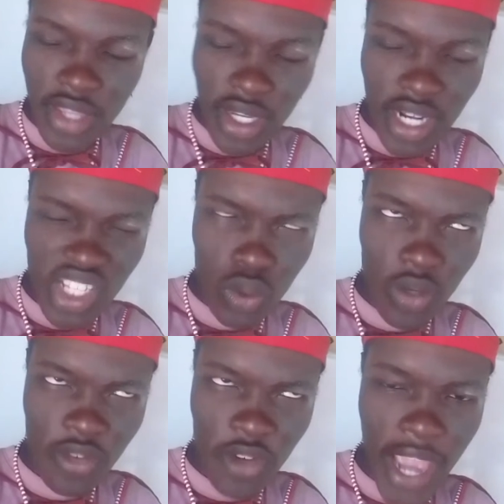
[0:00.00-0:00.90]
think, last
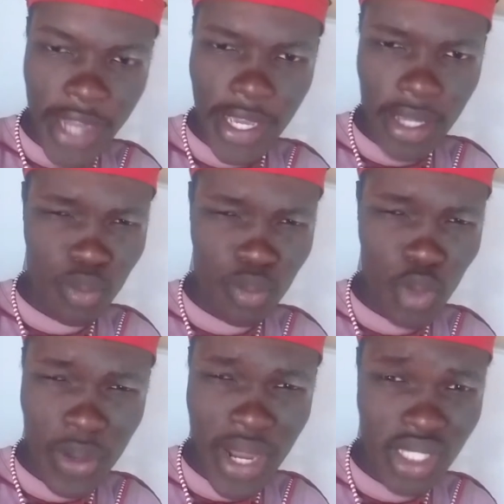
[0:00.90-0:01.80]
week Friday, and you're
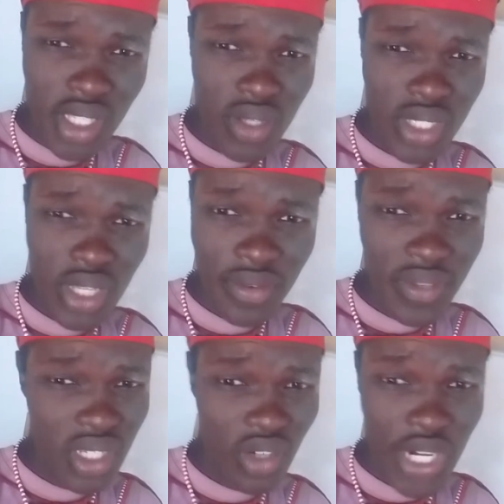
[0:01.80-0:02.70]
probably asking yourself if
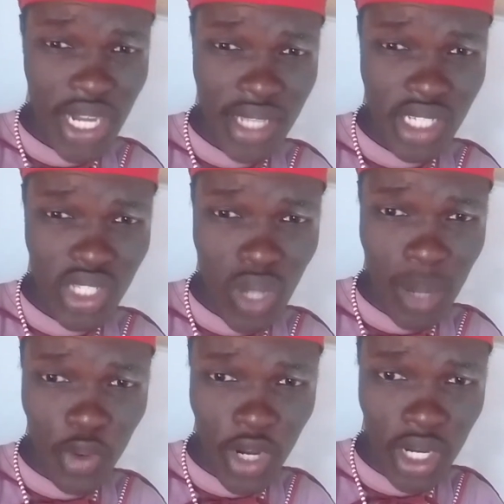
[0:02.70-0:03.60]
it's a great idea to
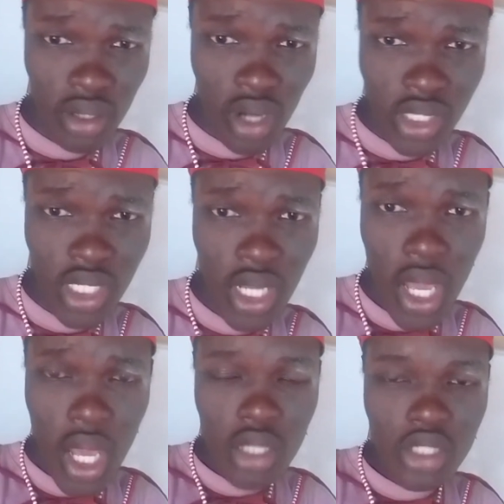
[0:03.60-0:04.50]
upgrade or not.
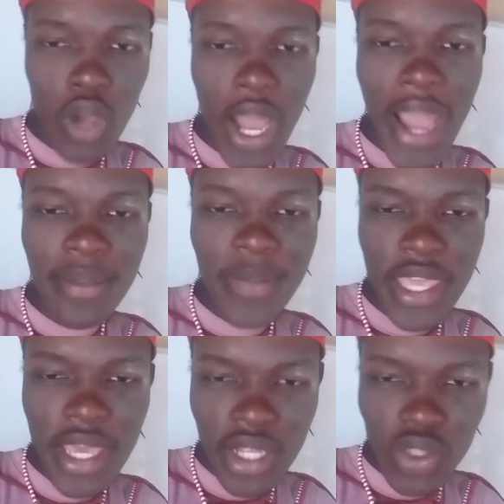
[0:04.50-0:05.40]
So I'm
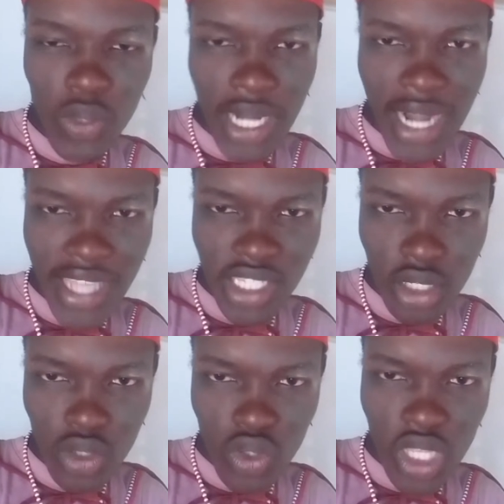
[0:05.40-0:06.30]
here to
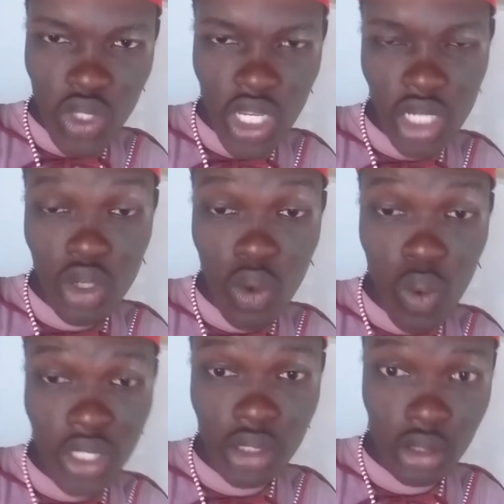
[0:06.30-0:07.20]
enlighten you so that you can know
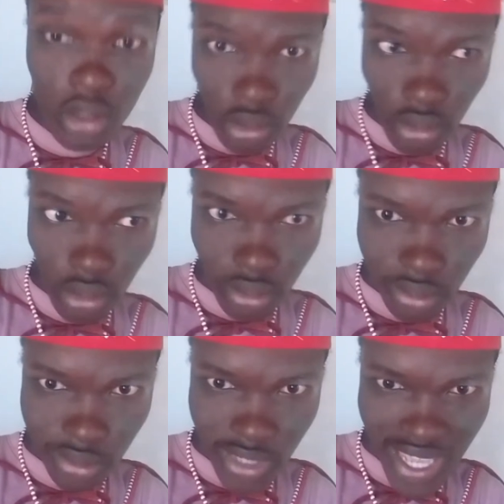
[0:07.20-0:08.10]
what to do,
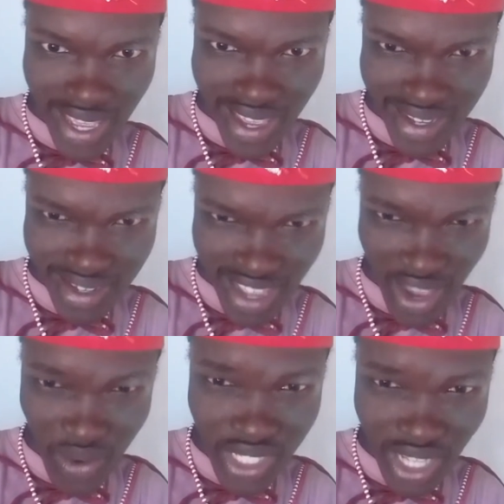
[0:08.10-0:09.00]
okay?
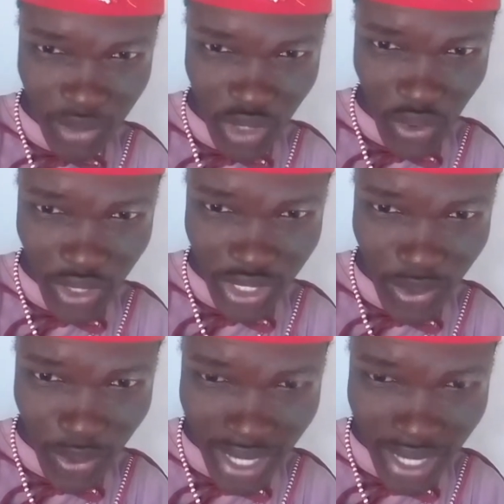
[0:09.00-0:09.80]
I always come to your rescue,